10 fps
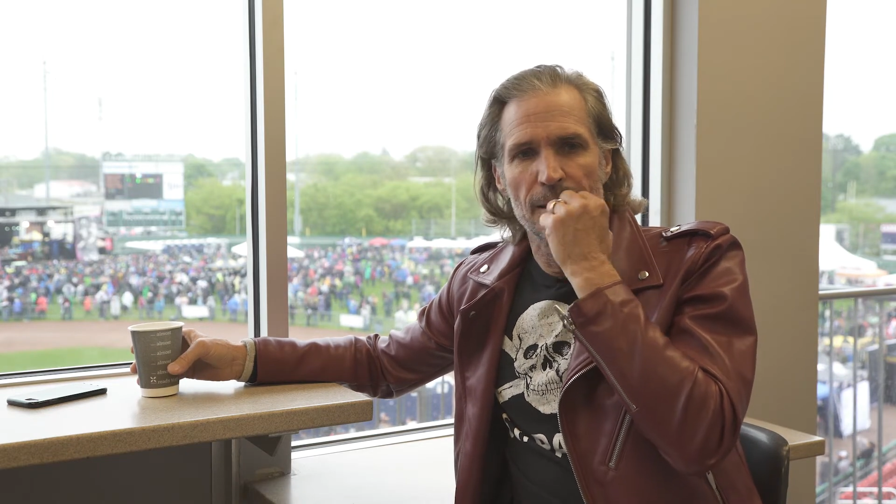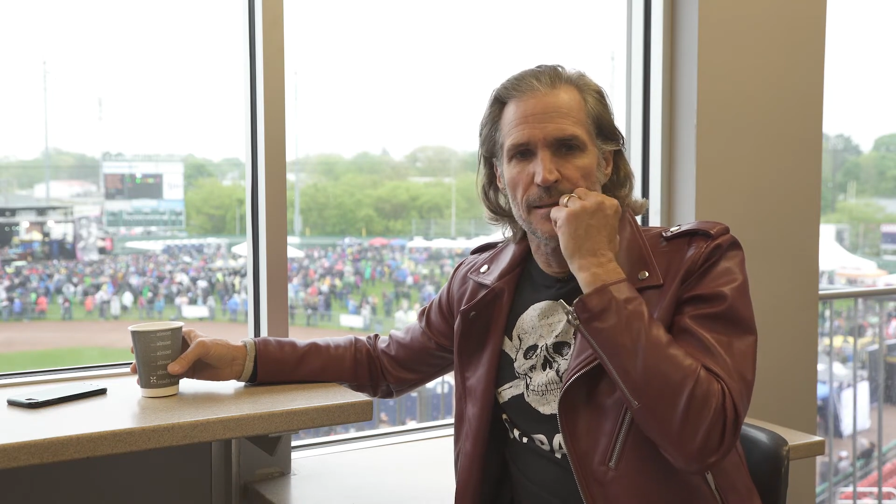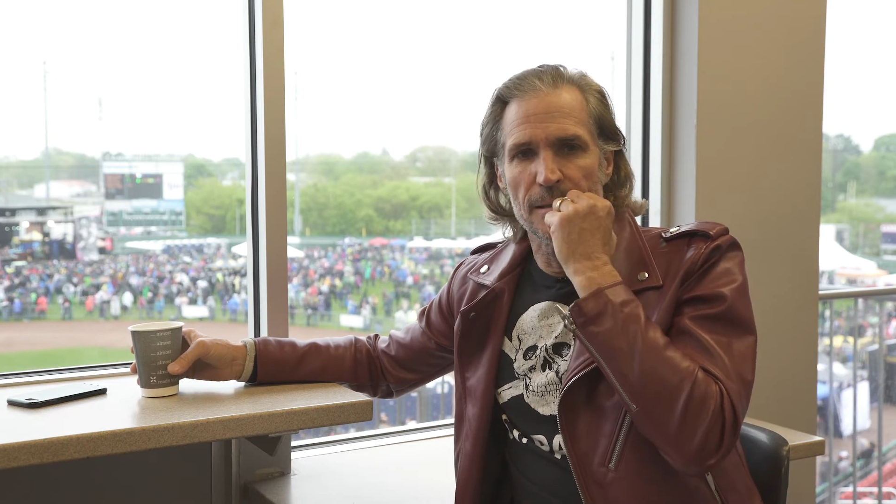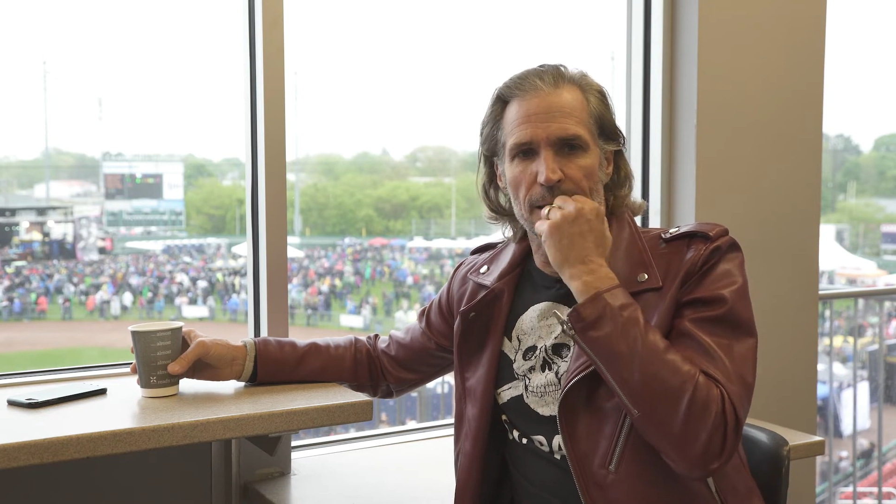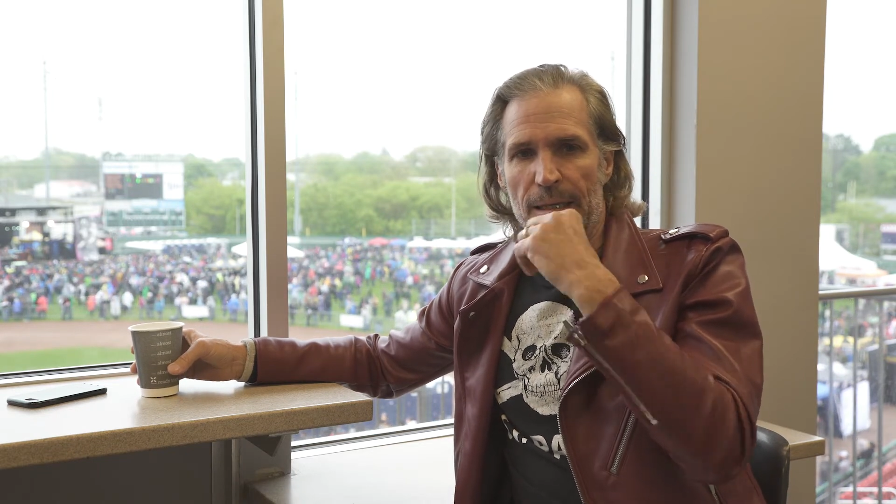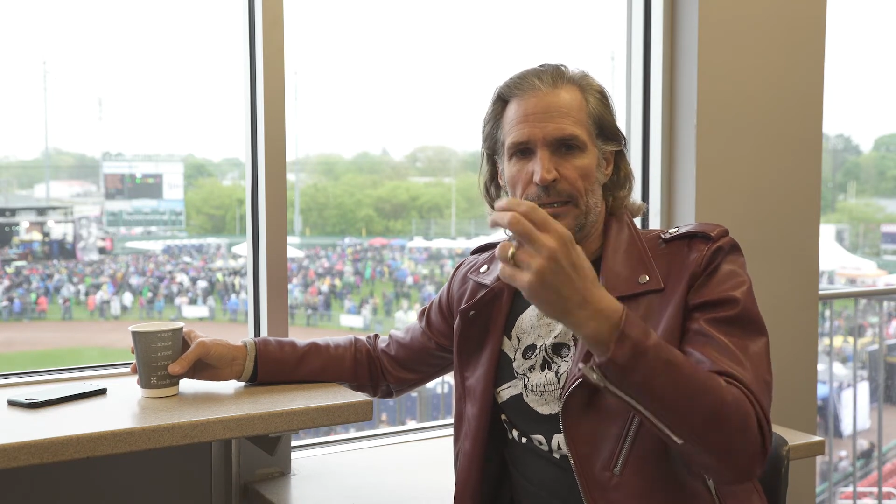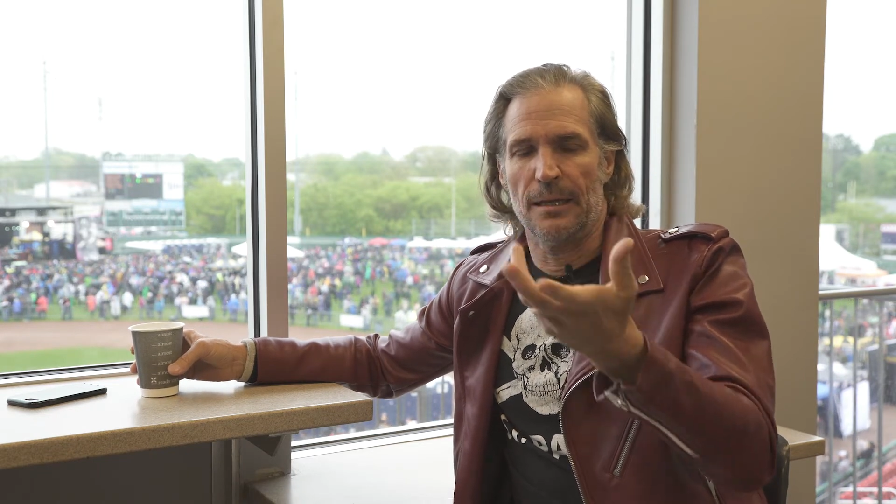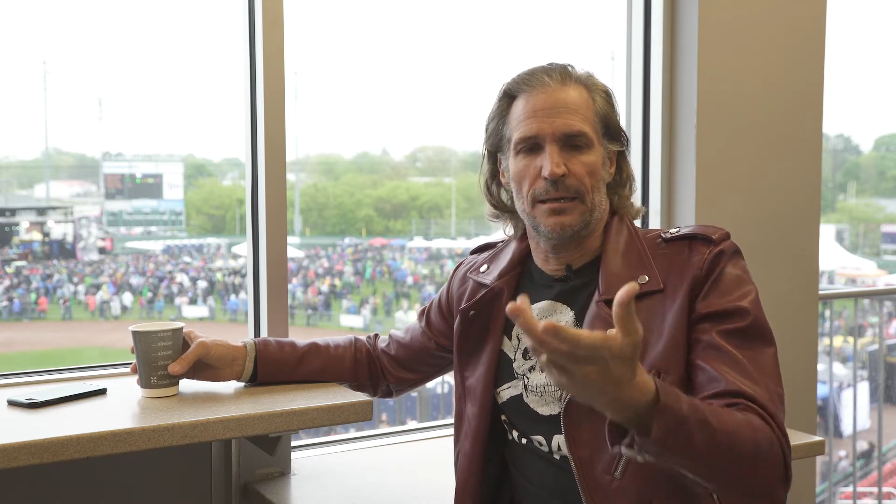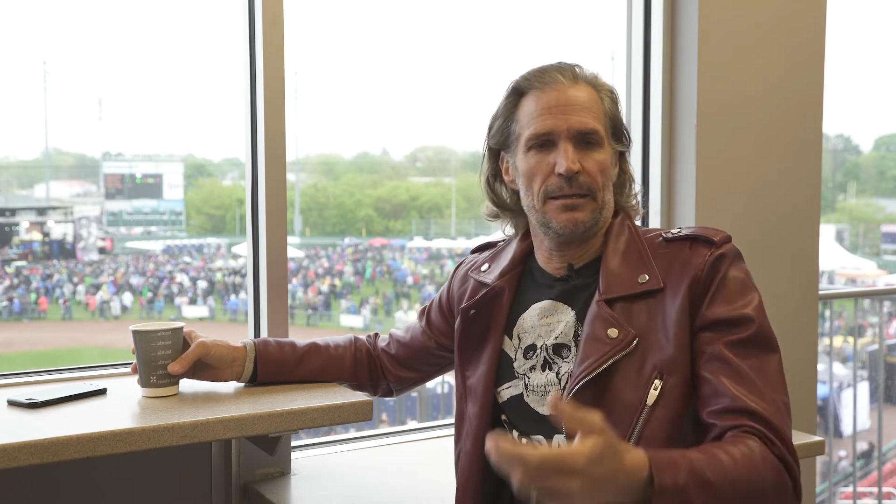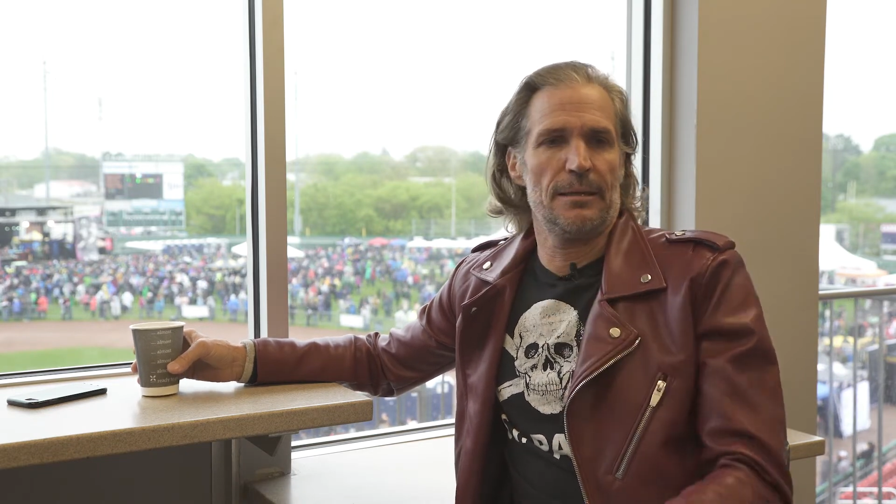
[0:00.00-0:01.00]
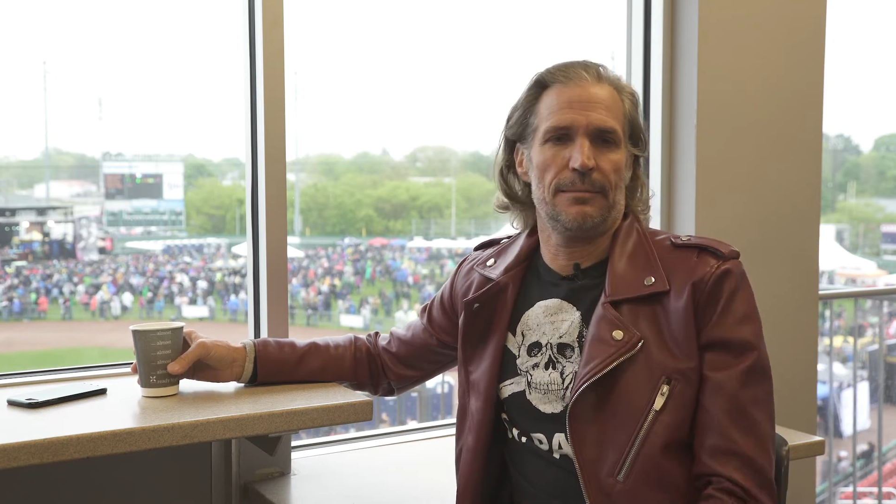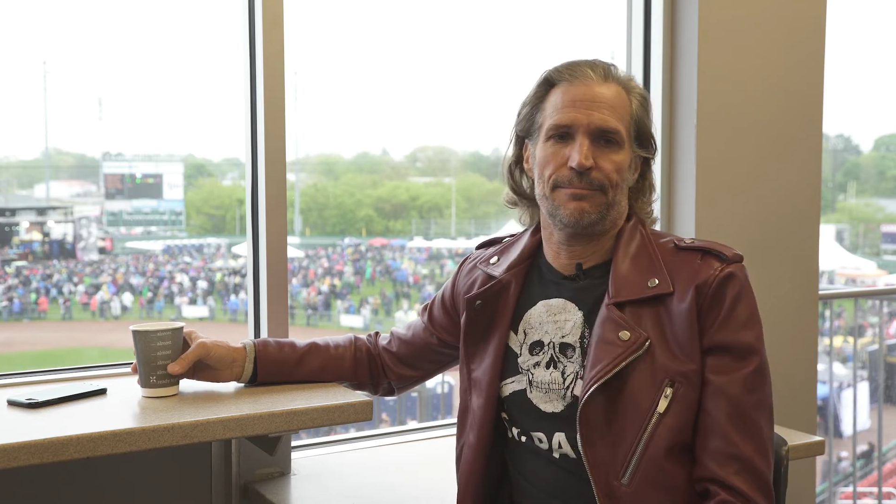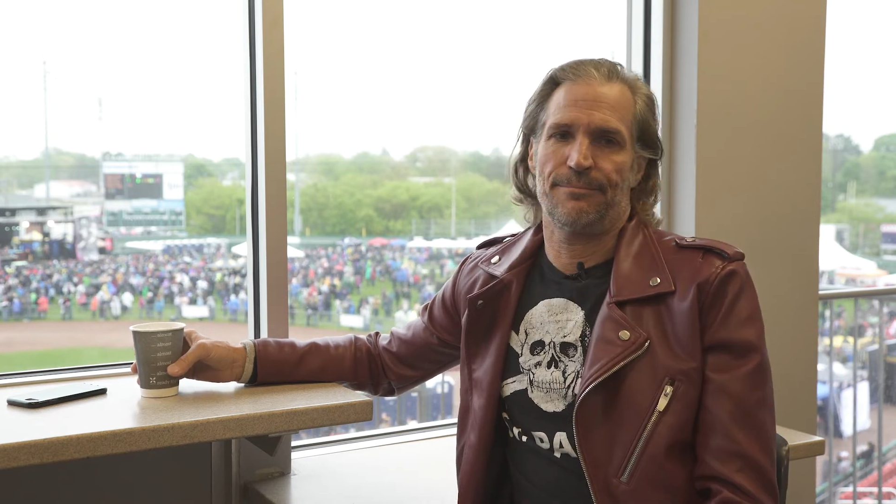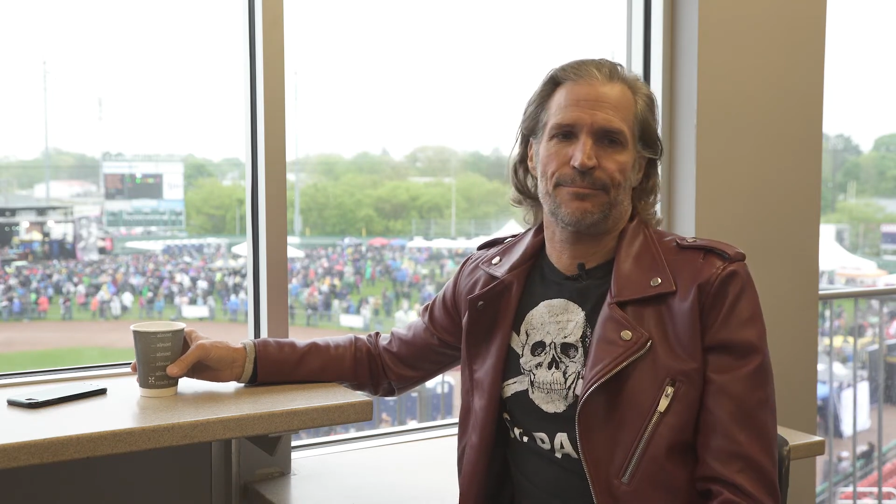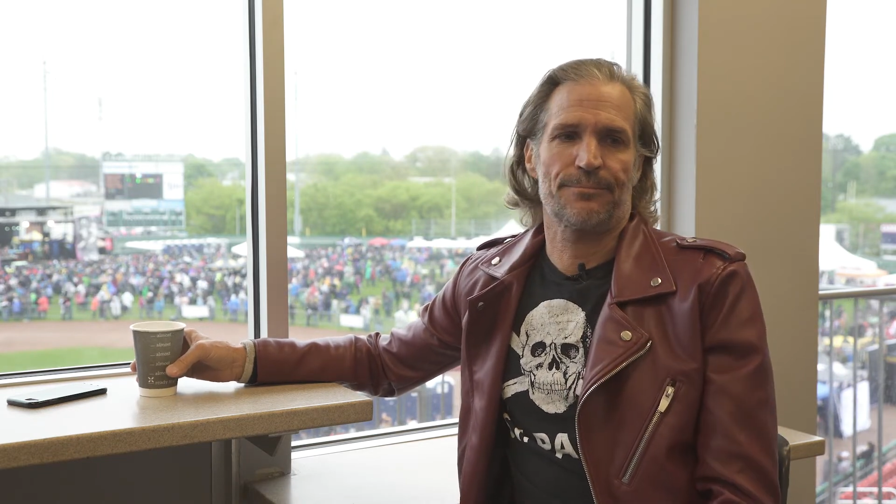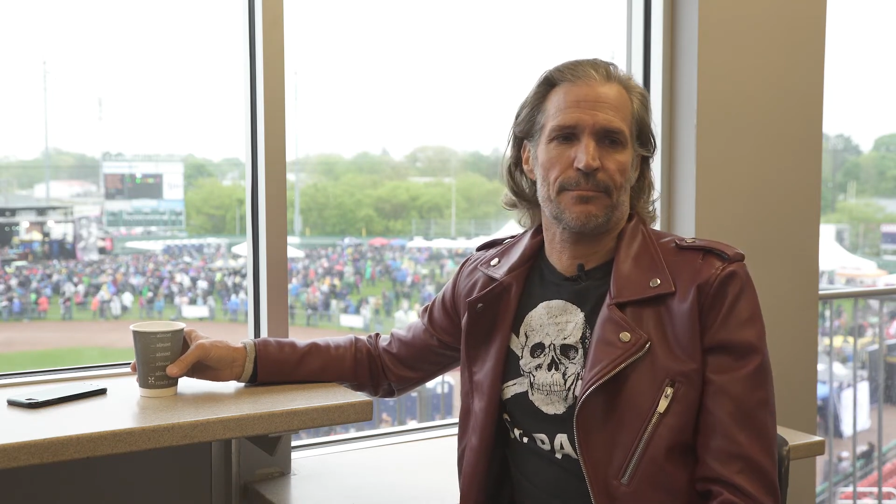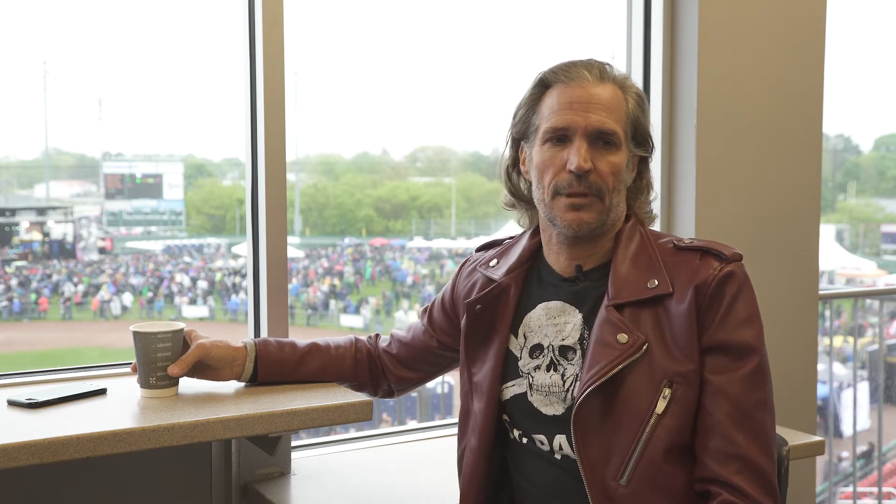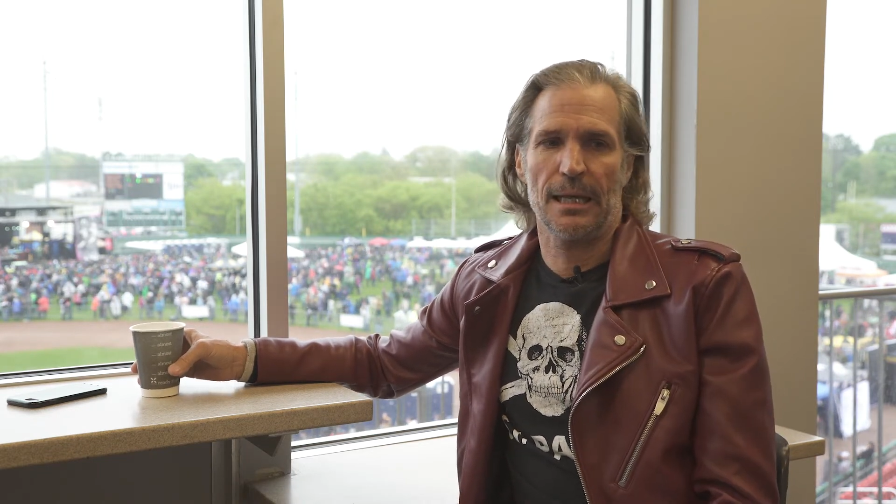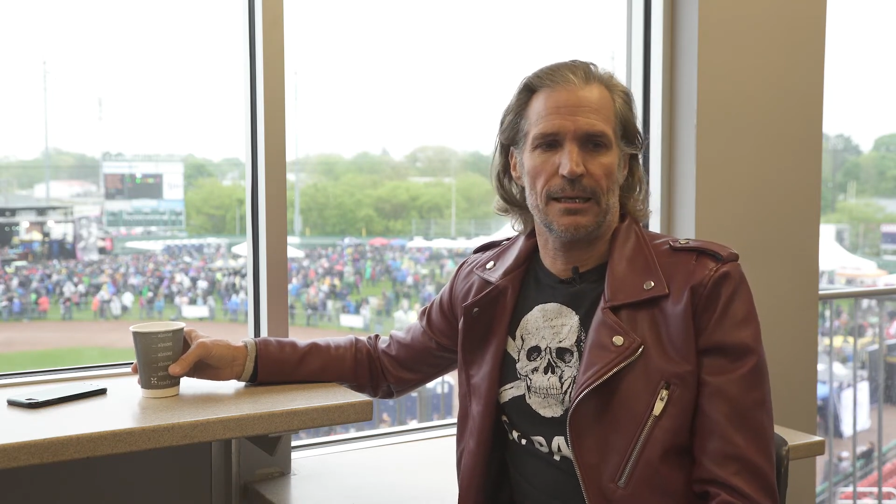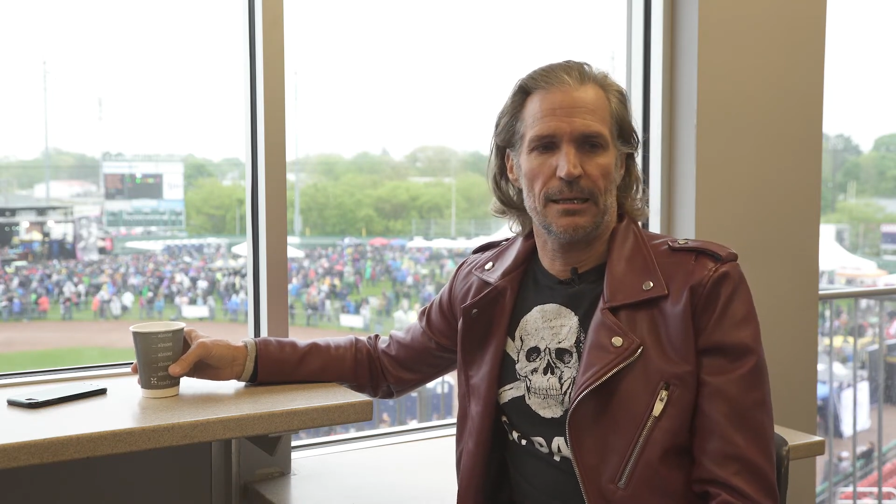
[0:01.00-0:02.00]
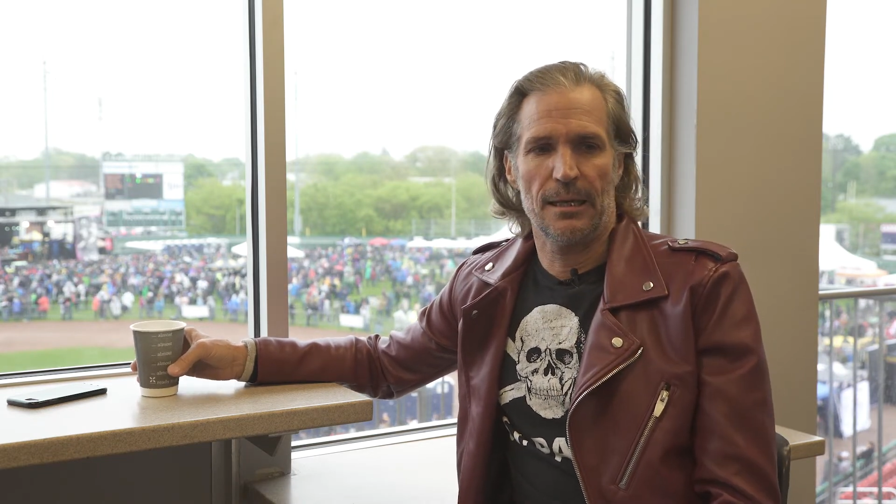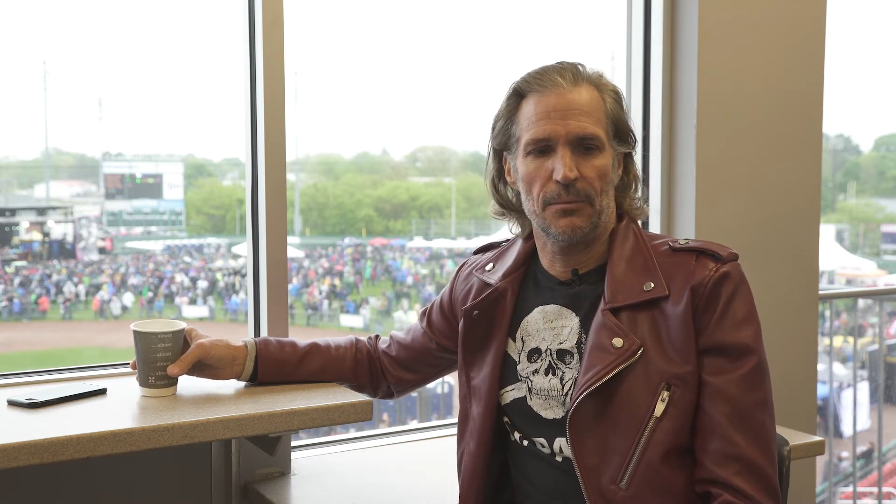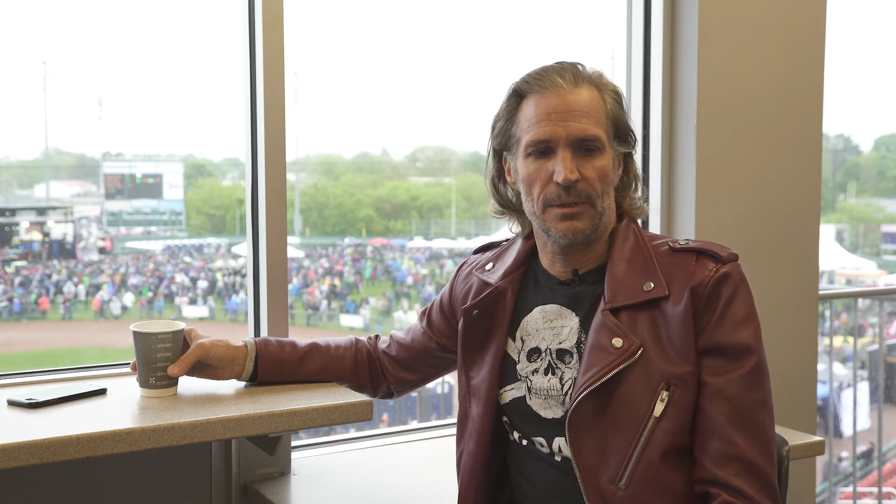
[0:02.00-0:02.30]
It